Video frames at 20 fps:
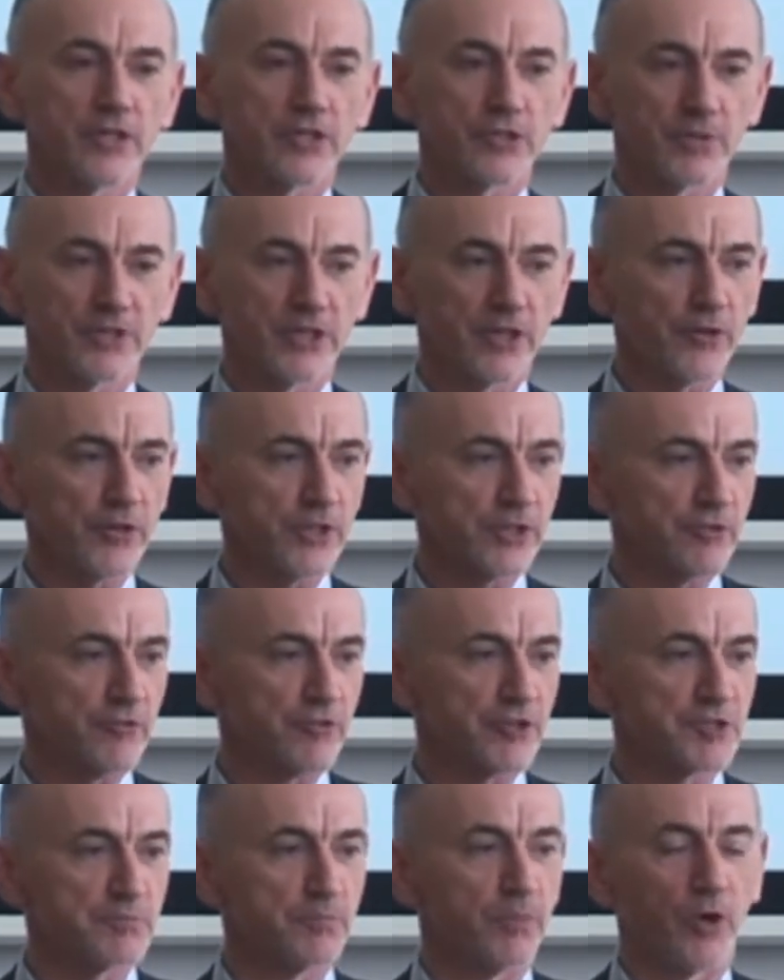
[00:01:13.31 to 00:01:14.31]
So in order to
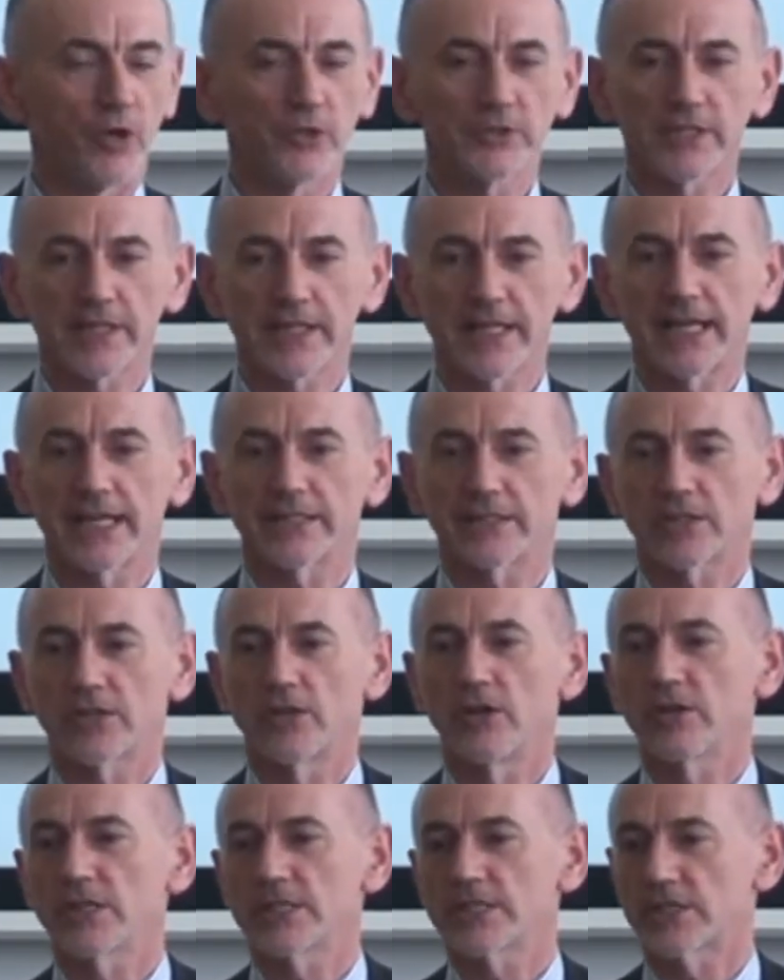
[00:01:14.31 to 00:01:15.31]
respond to that, the
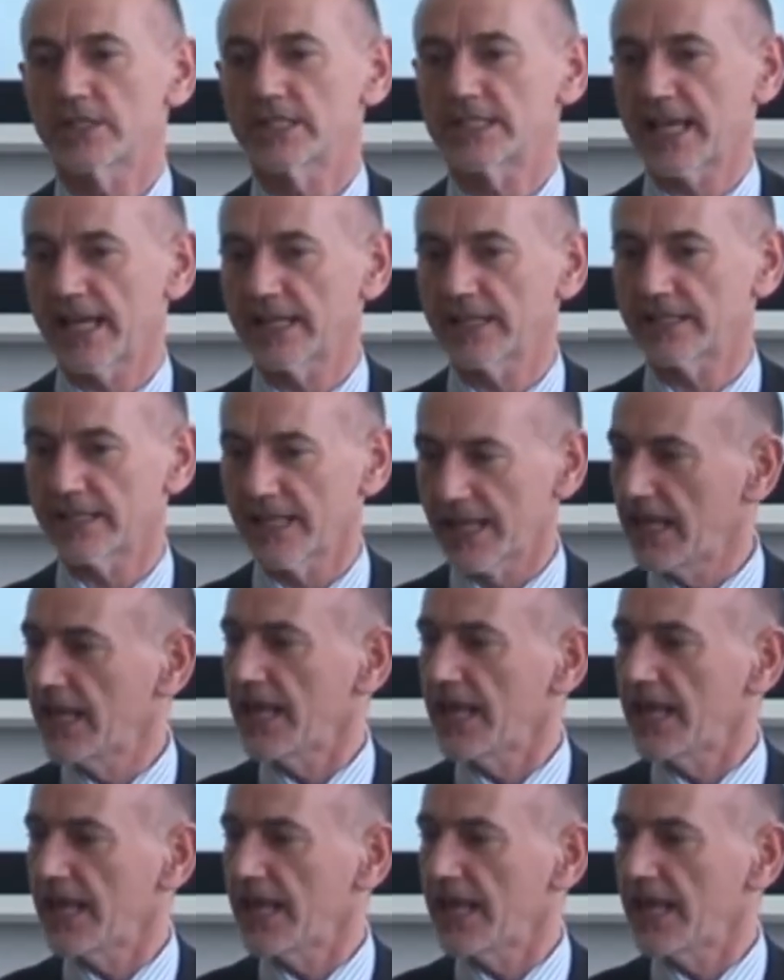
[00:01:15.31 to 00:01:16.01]
college decided,